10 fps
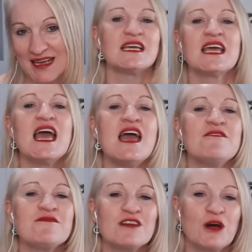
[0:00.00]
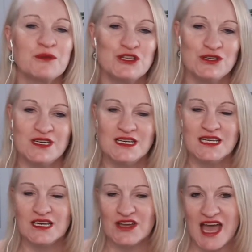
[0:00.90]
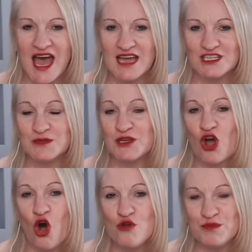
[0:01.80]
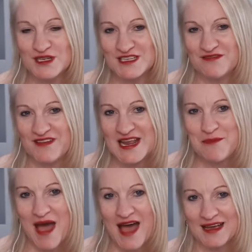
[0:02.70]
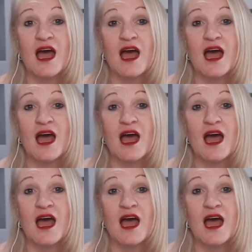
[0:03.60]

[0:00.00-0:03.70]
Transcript: Take every opportunity you can to be open to feedback.